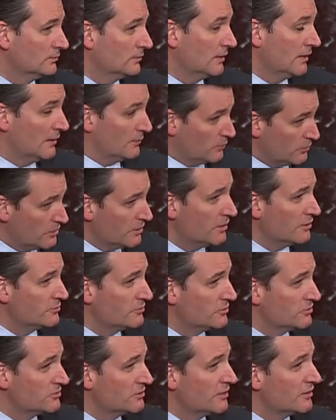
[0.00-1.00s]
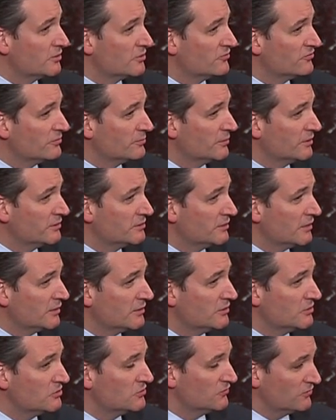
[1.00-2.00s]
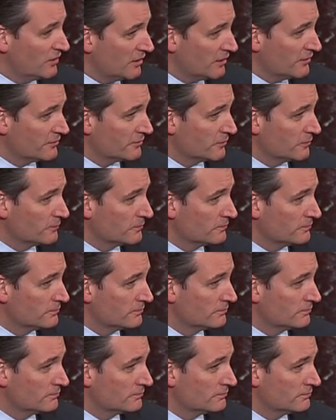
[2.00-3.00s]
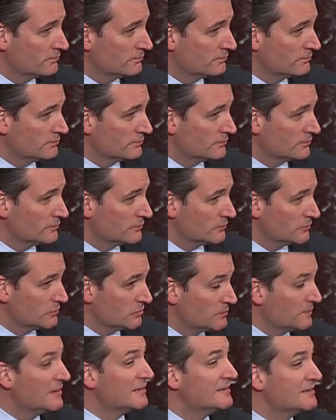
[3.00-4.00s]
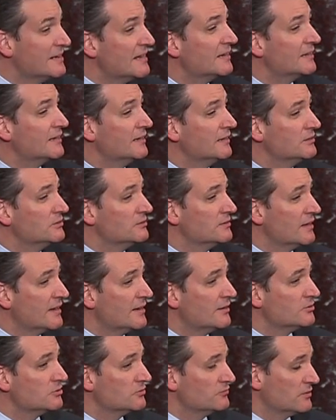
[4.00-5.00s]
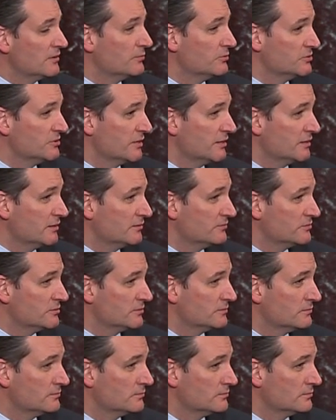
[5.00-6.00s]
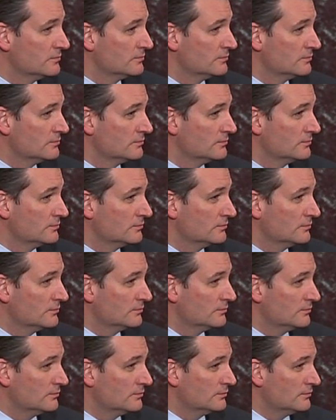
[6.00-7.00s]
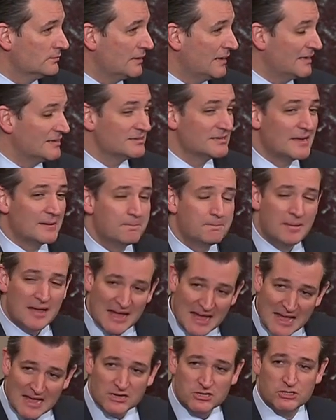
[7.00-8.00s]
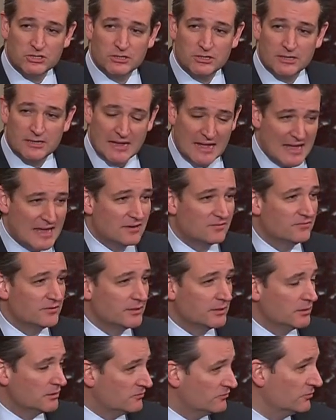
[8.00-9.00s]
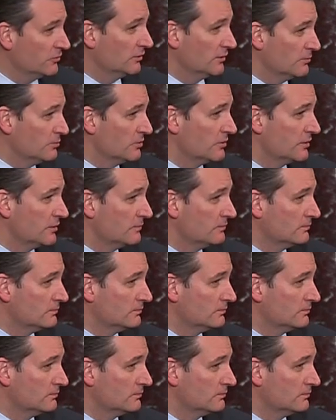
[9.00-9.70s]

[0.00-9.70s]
I would note the senator from Kentucky's father spent decades in the House of Representatives as a passionate advocate for liberty.